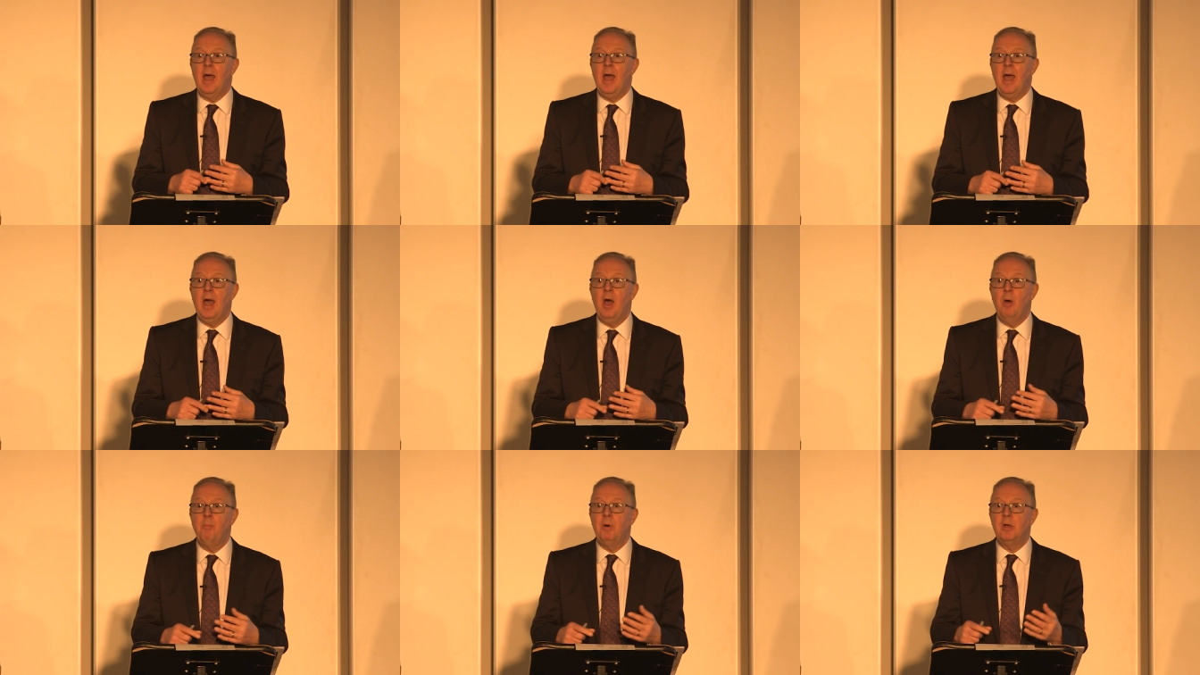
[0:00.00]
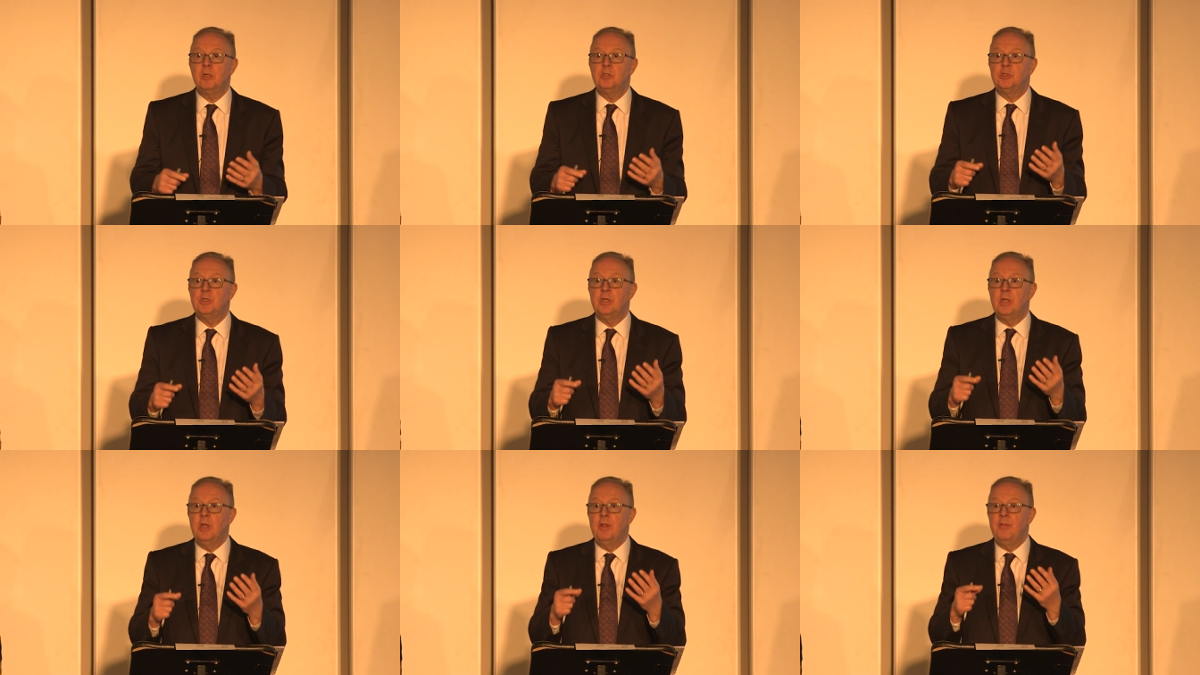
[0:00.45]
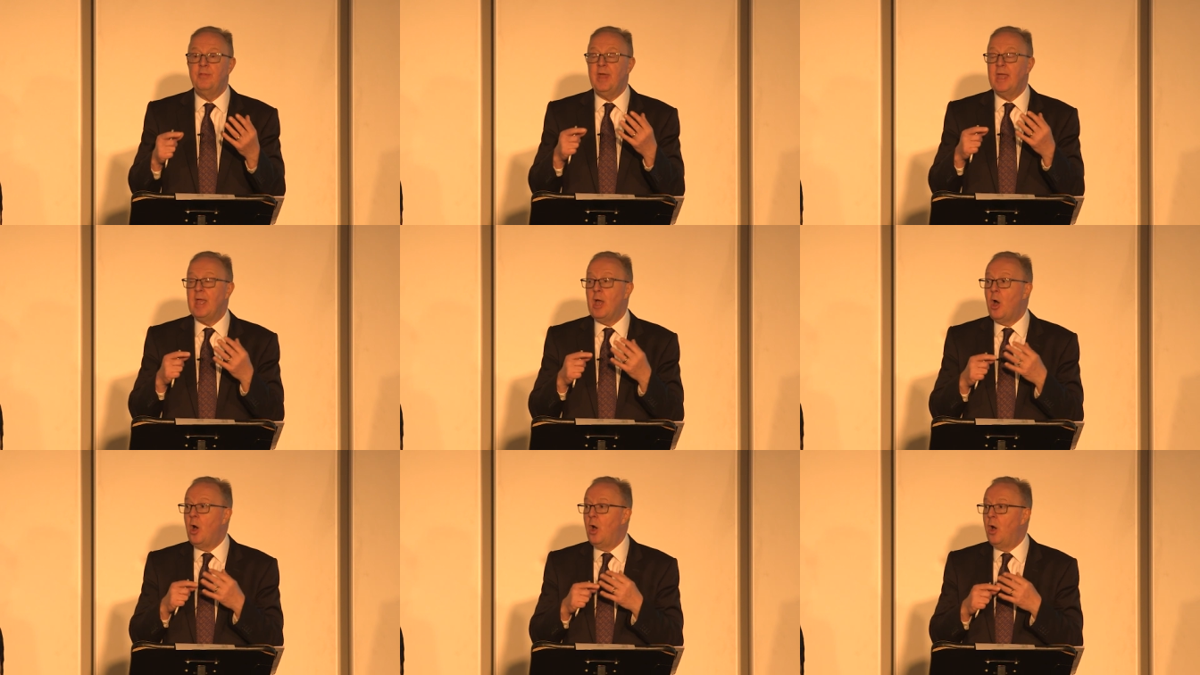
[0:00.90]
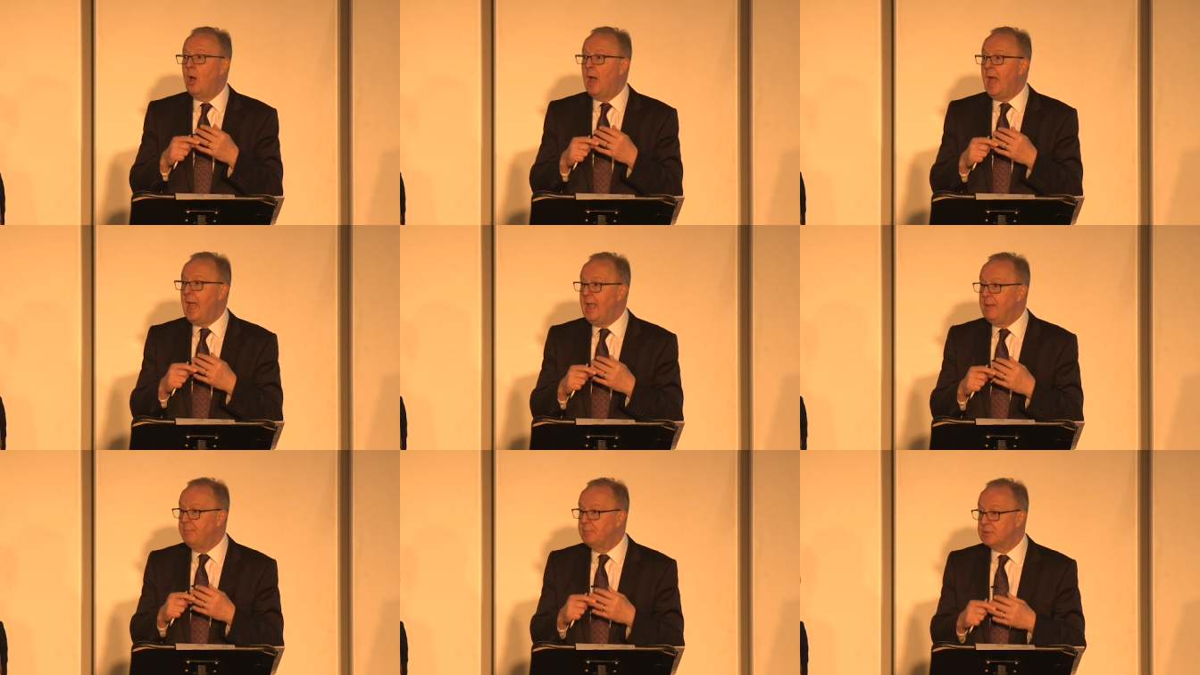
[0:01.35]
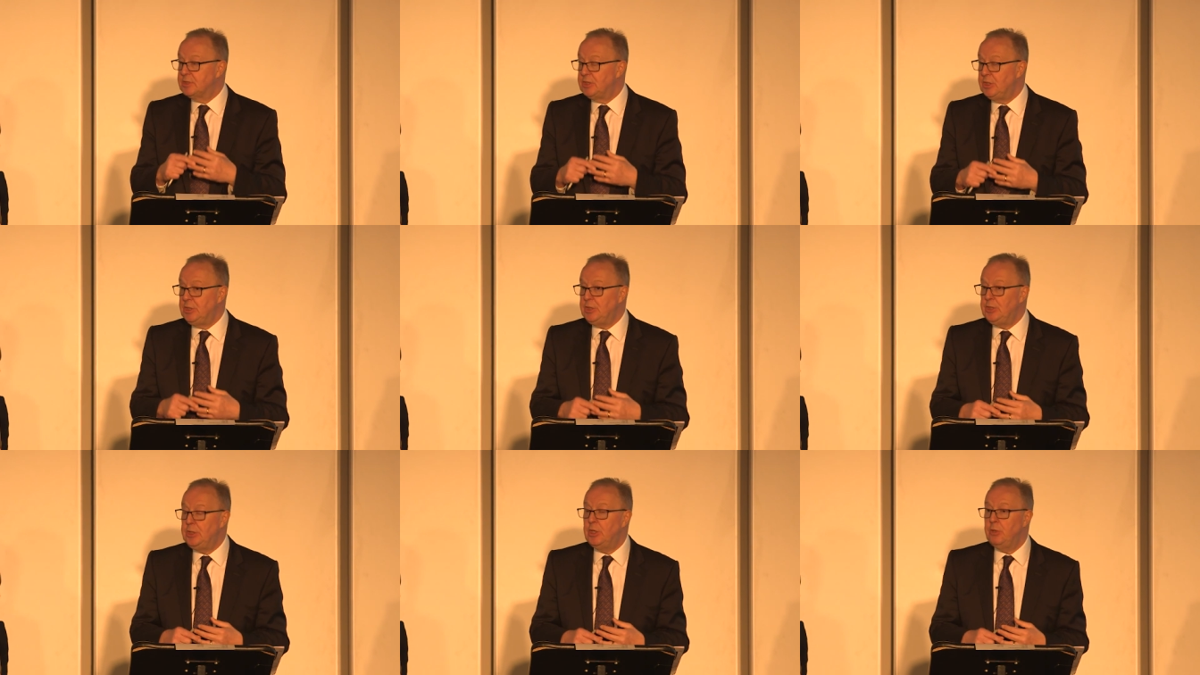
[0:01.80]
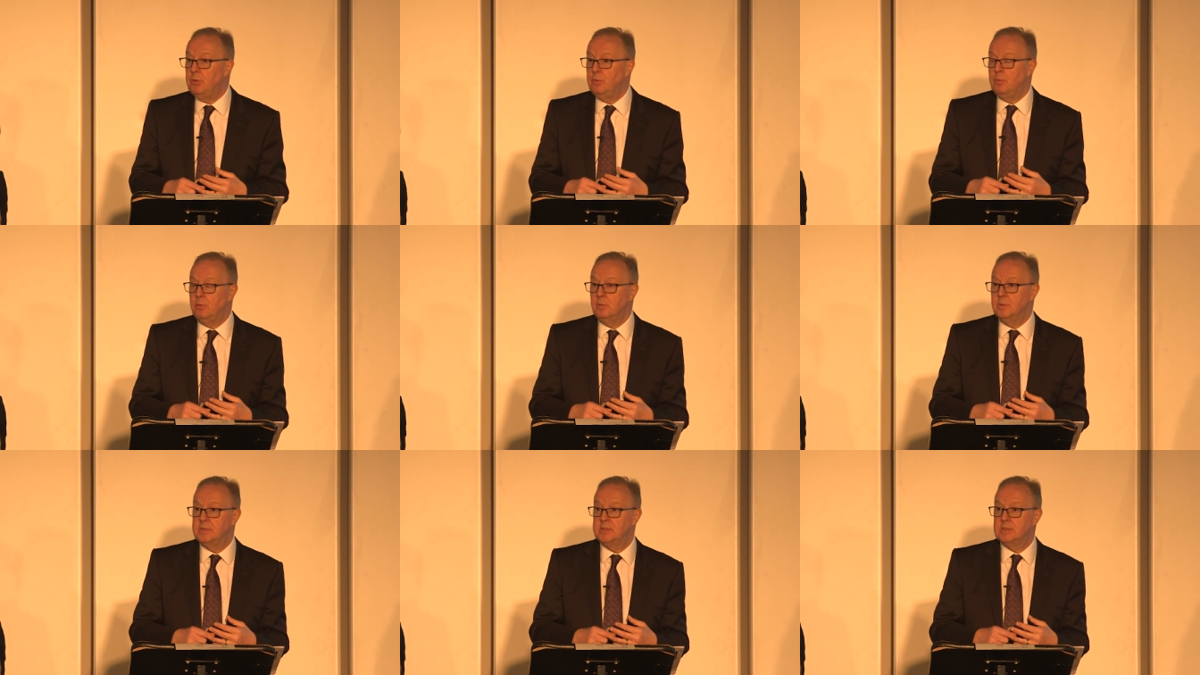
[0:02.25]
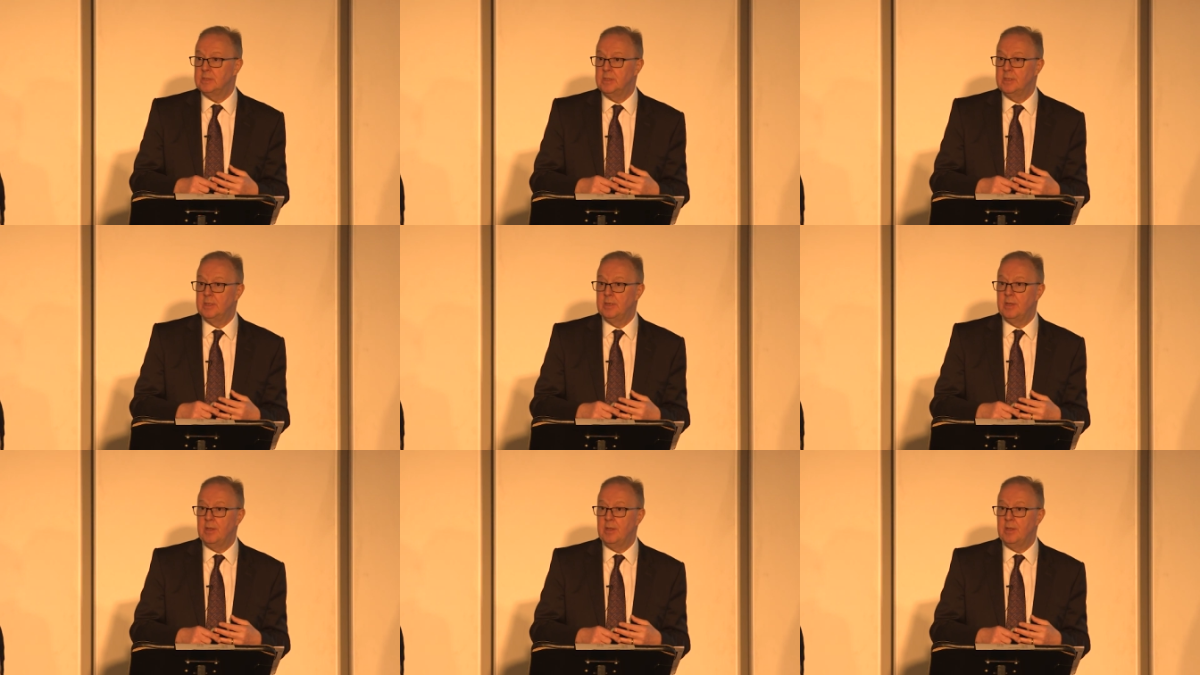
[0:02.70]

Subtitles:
how much they are able to use